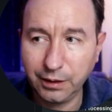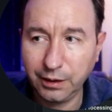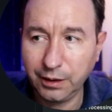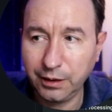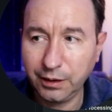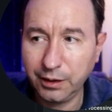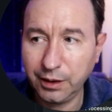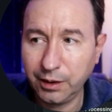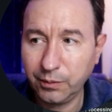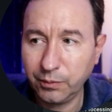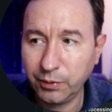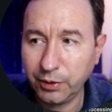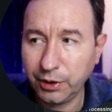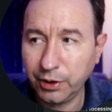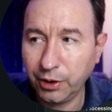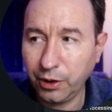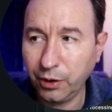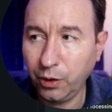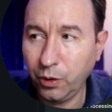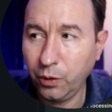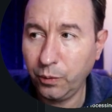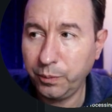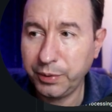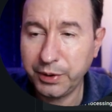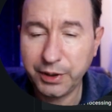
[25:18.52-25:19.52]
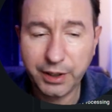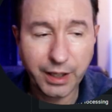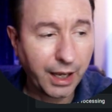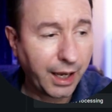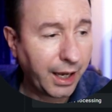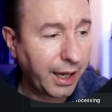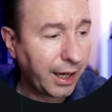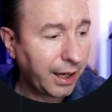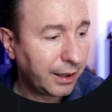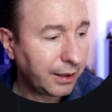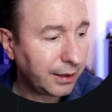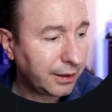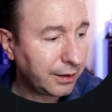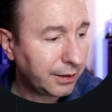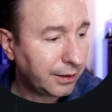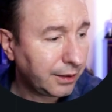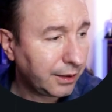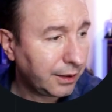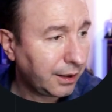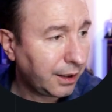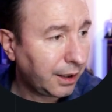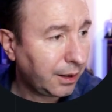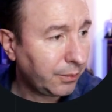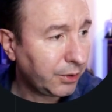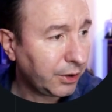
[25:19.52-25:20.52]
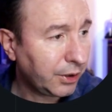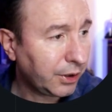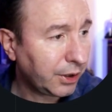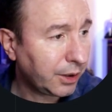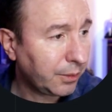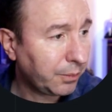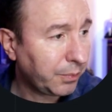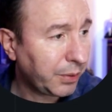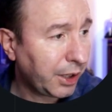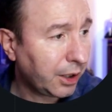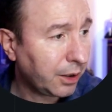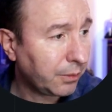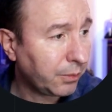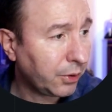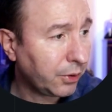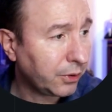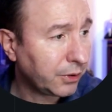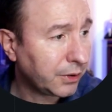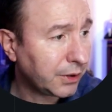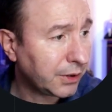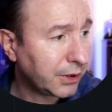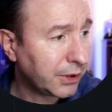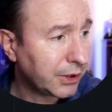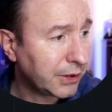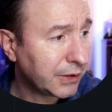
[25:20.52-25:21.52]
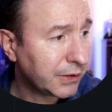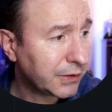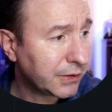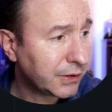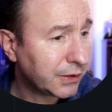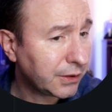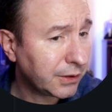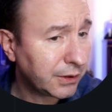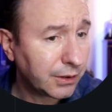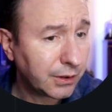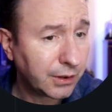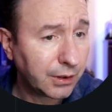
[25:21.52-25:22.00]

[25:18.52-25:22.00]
And then we're going to open that. I'm going to compare both of these.